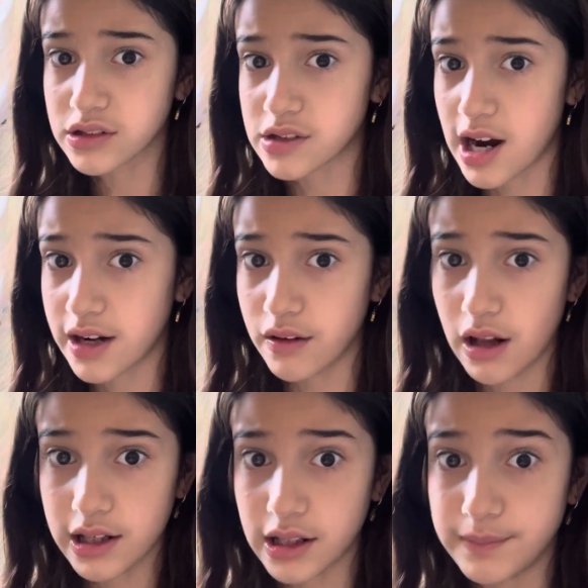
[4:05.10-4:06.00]
kind of
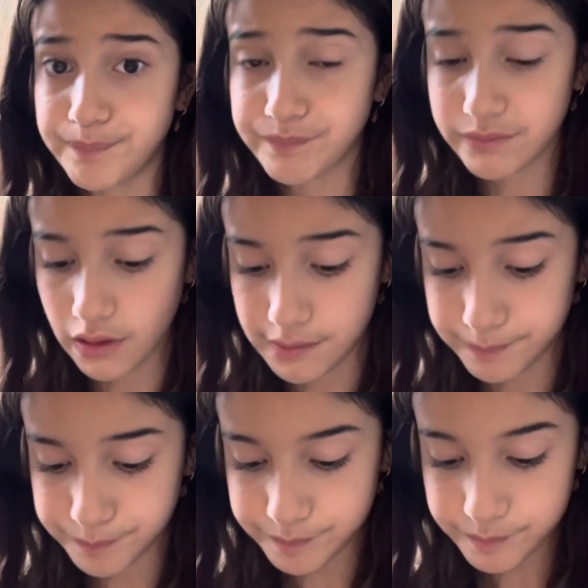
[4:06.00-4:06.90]
like it.
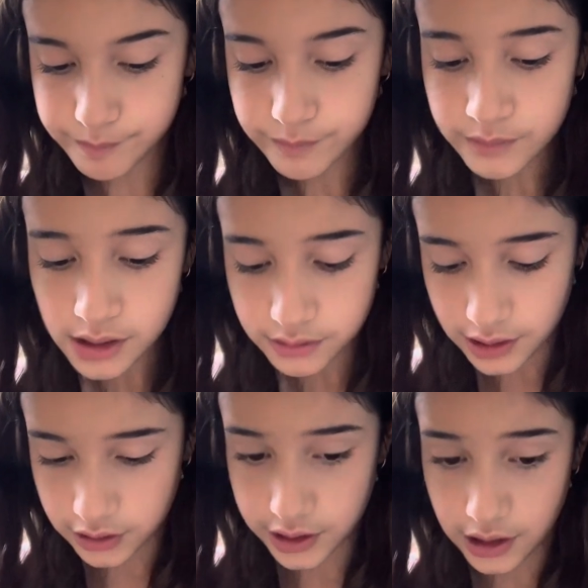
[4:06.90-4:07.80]

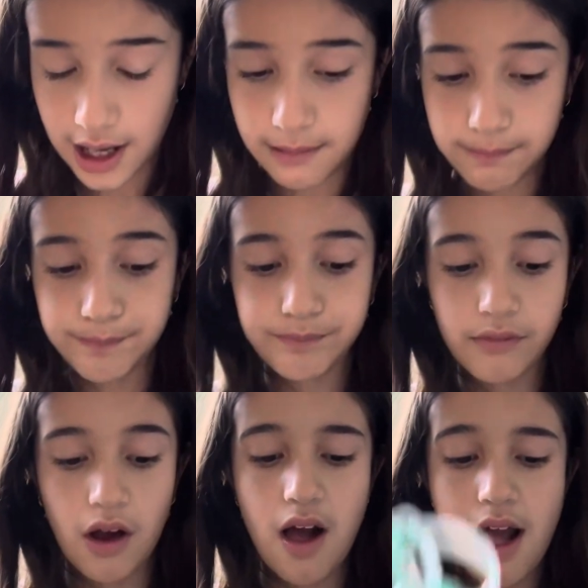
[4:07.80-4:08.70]
Not gonna lie.
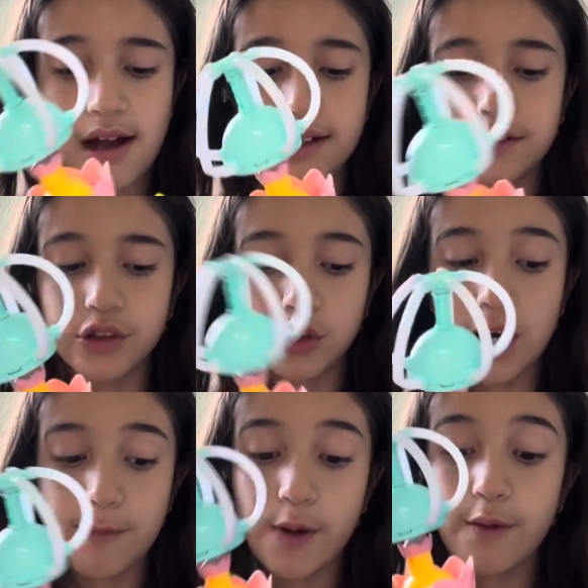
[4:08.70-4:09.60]
The
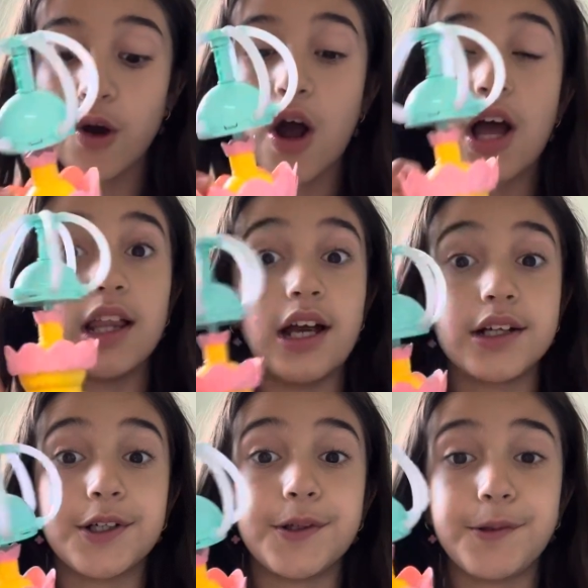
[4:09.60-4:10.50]
grape flavor I
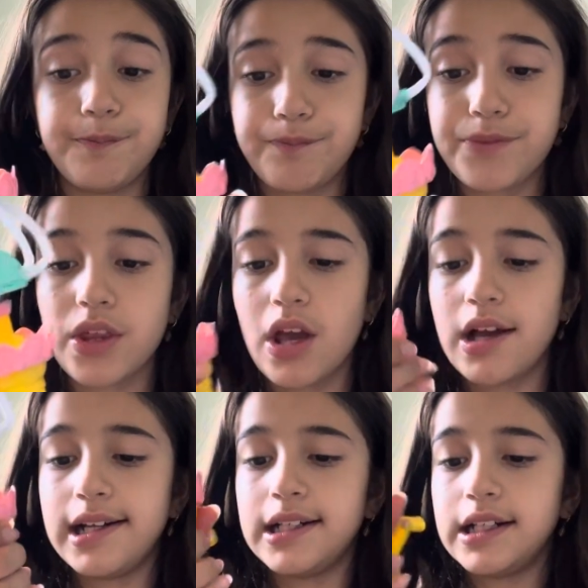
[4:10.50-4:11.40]
like.
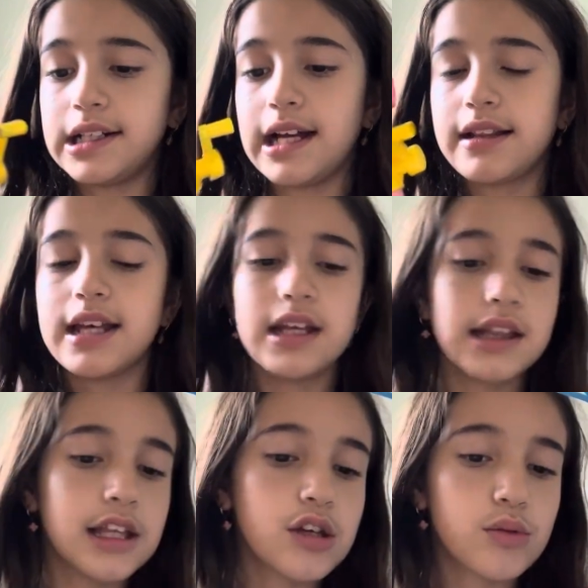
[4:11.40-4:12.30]
I think
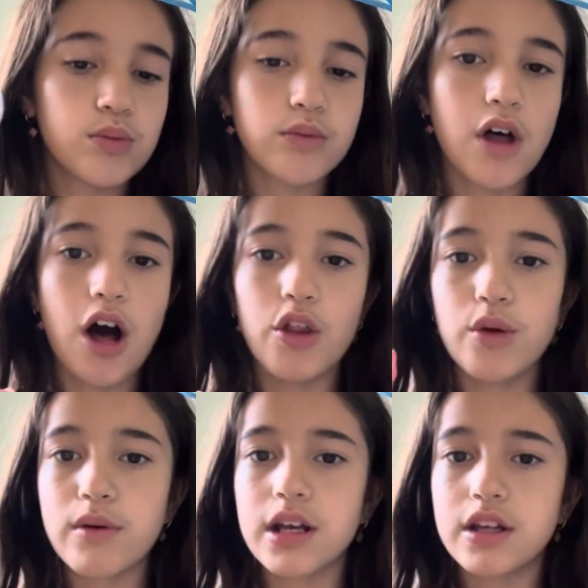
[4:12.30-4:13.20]
the other
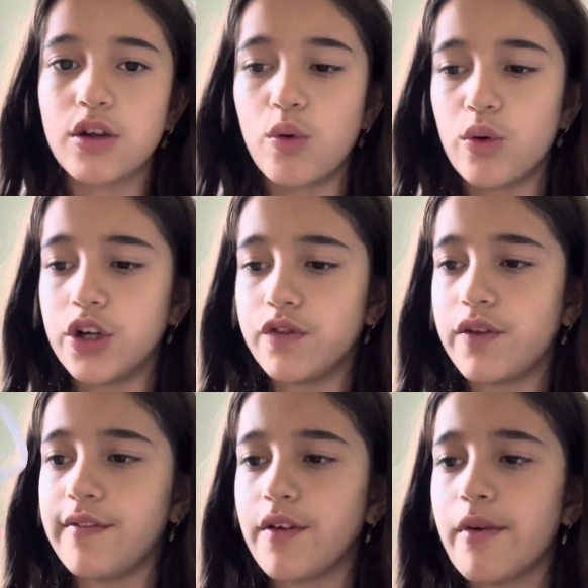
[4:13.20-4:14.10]
one is orange
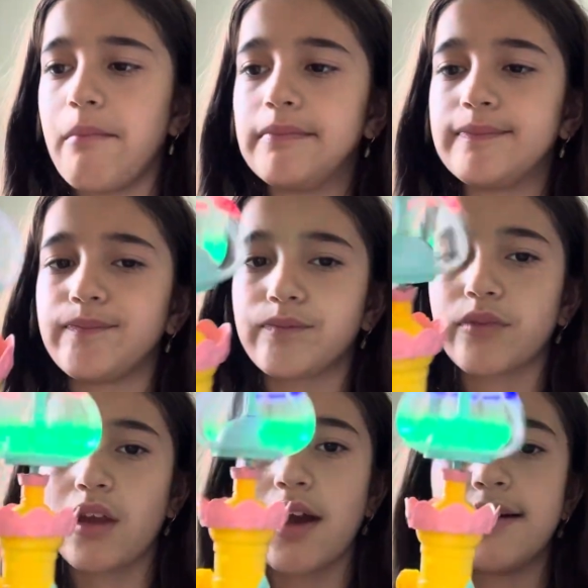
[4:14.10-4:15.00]
flavor.
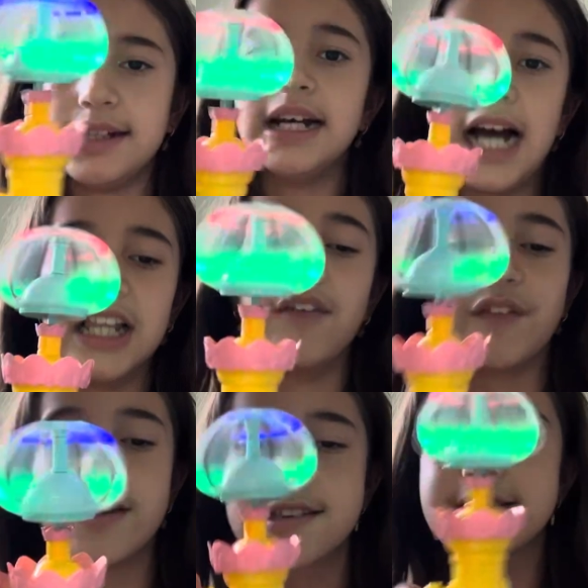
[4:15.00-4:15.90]
I love
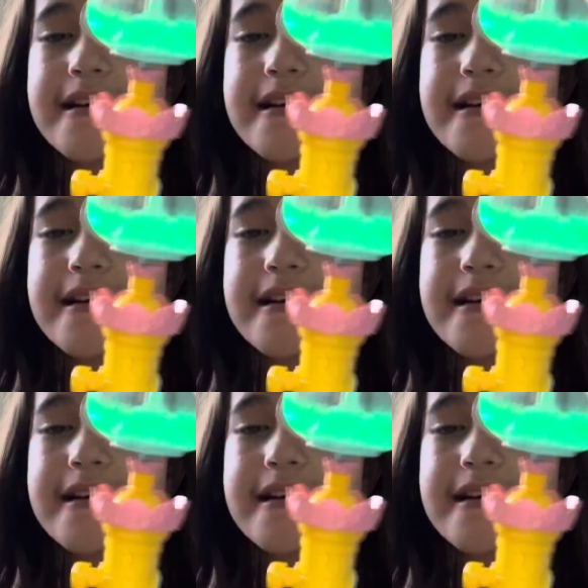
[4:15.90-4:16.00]
this.